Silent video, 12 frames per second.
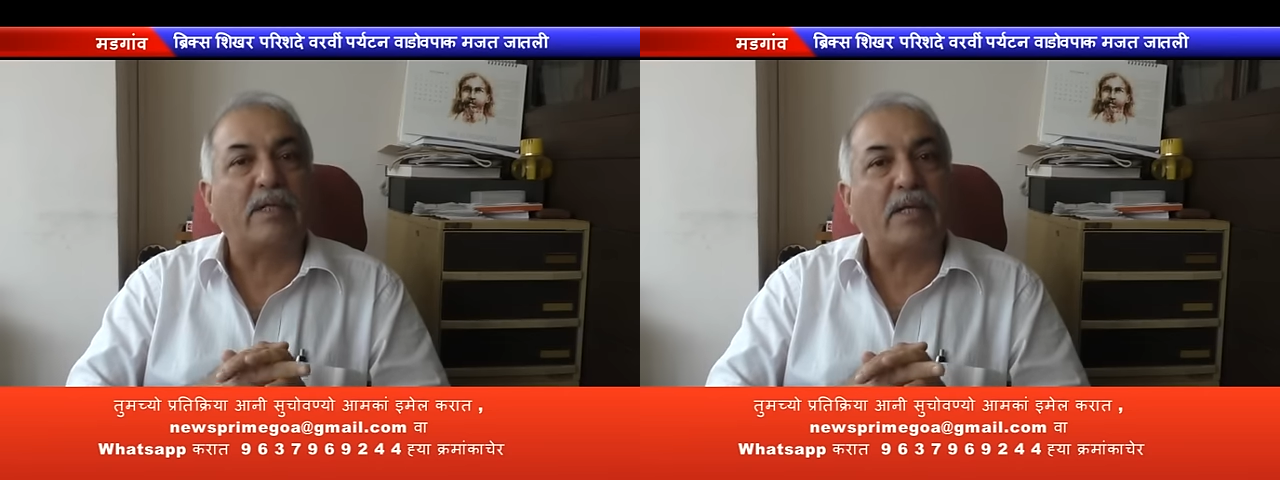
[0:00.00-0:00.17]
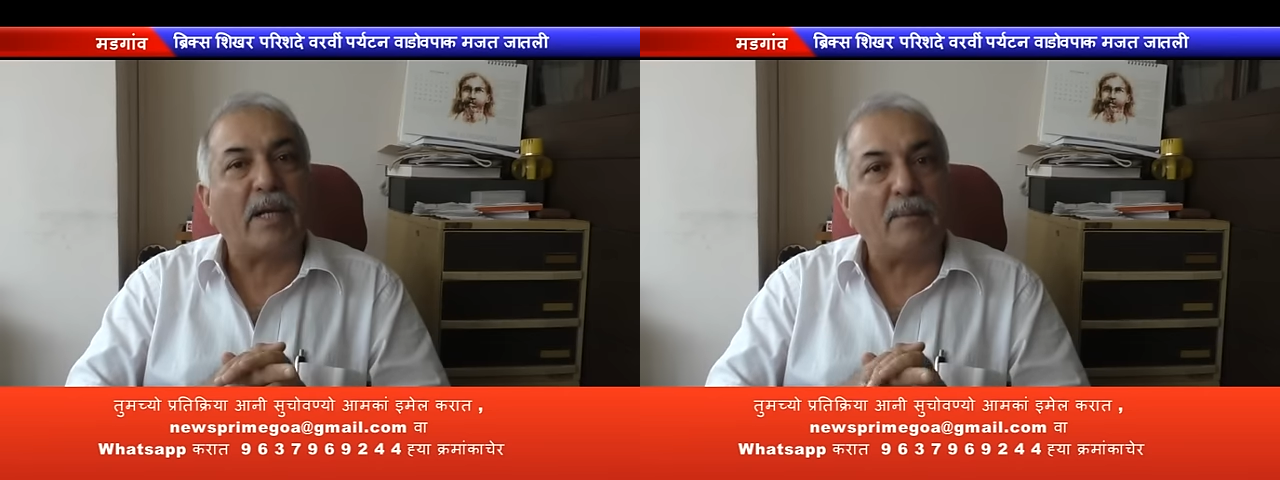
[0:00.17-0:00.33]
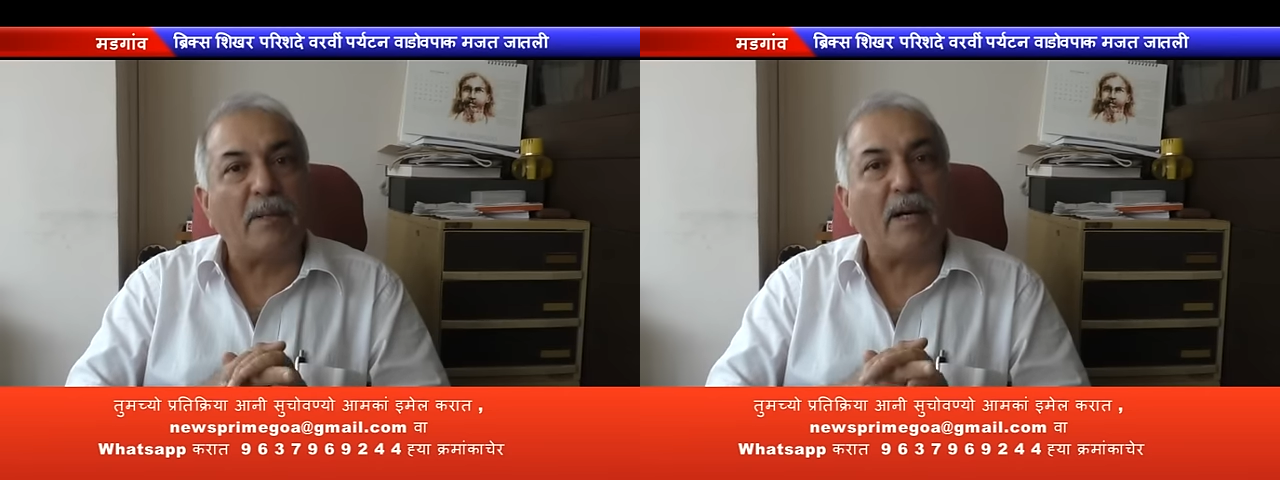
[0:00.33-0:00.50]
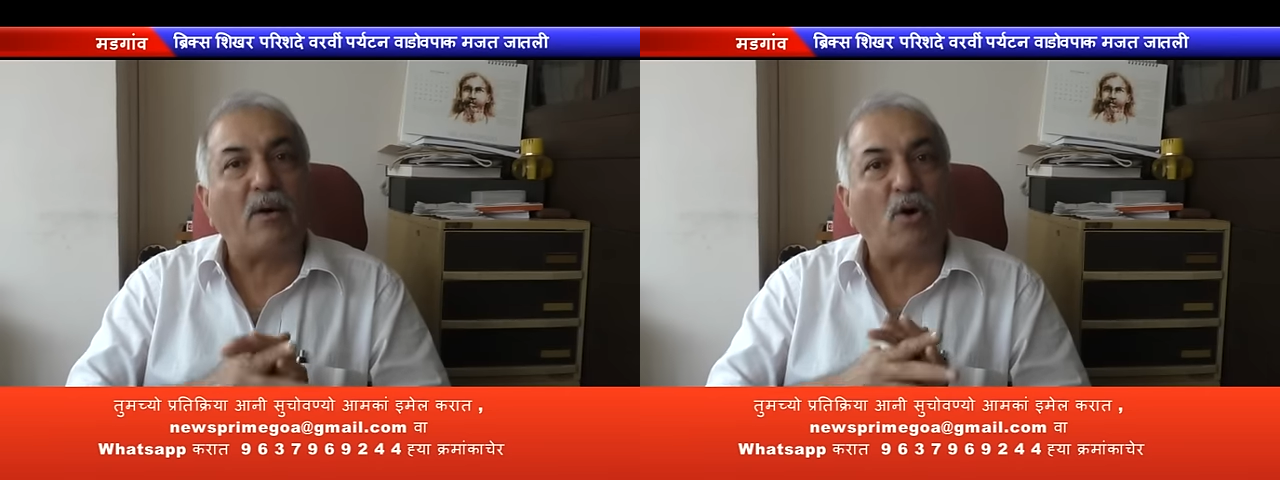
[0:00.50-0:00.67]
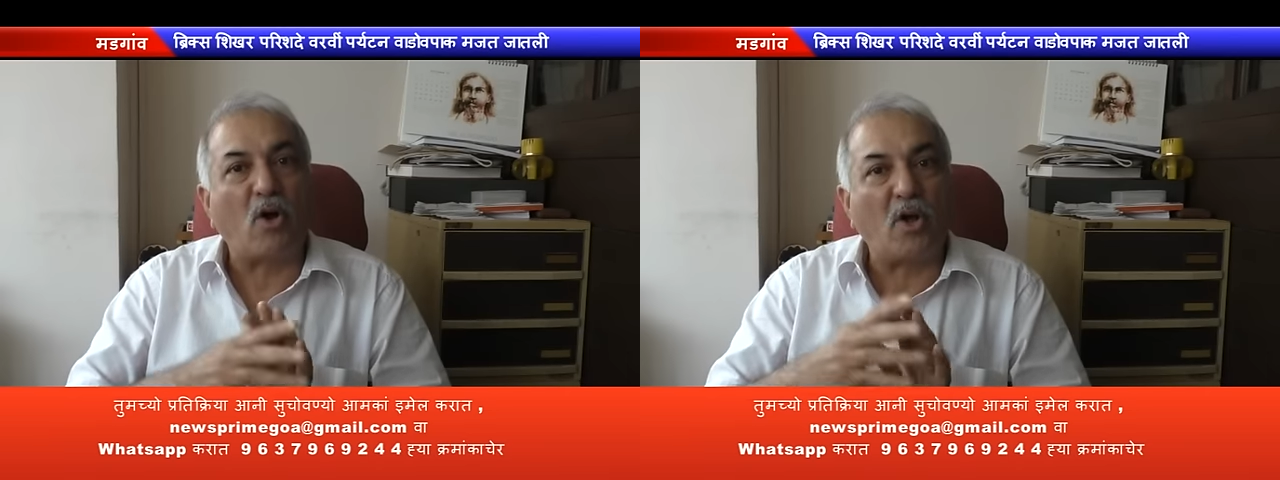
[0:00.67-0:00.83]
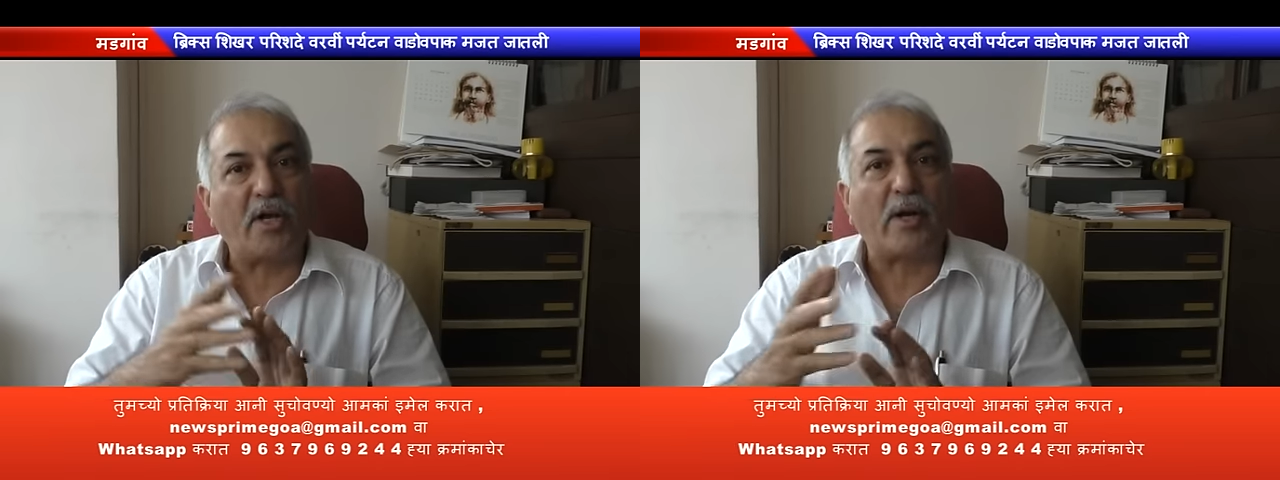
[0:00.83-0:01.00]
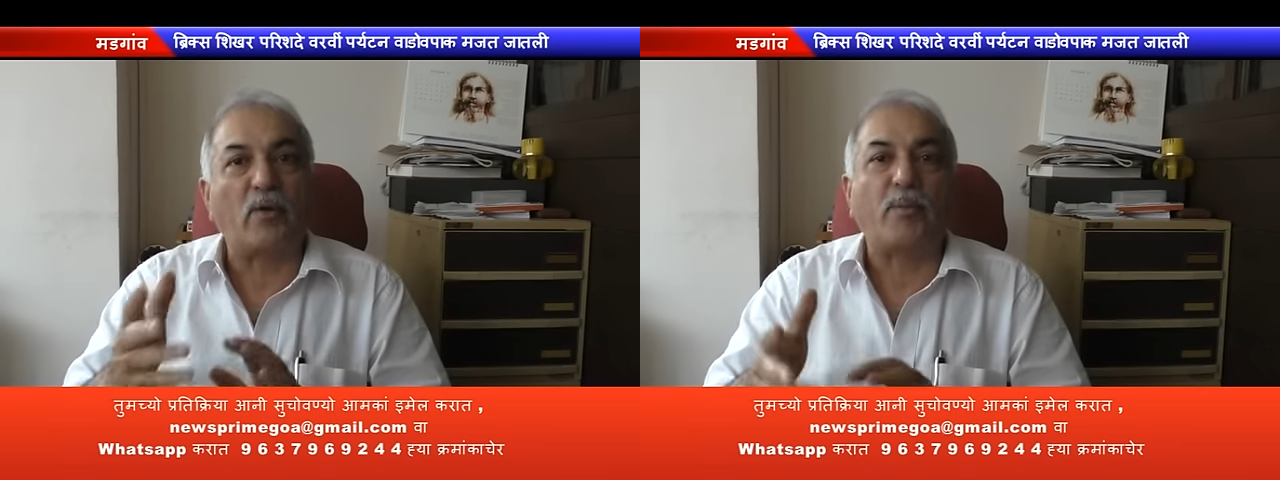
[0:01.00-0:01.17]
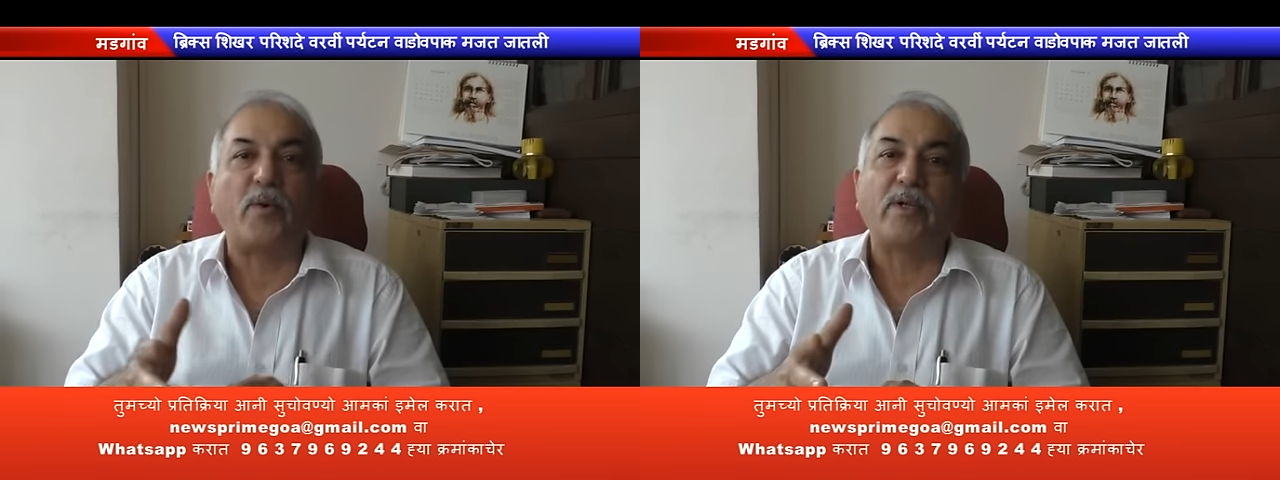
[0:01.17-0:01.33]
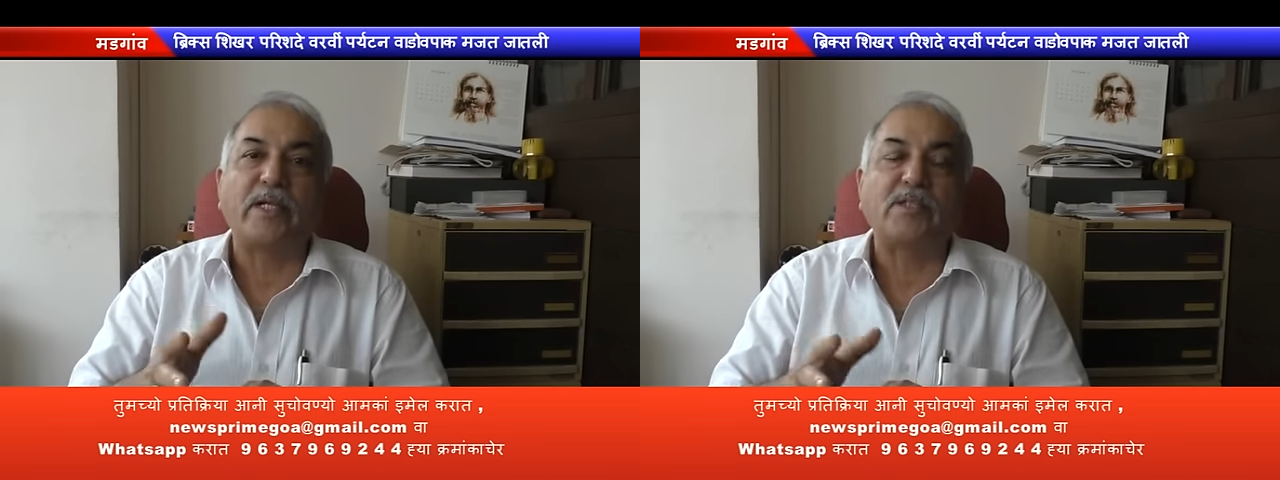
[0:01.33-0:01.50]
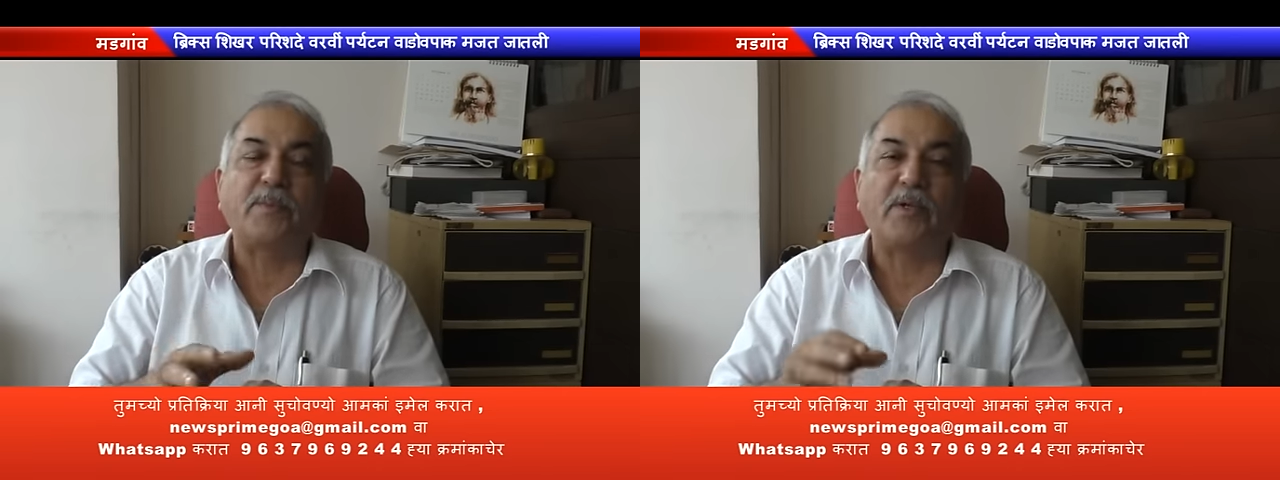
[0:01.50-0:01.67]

it can be a all round progress,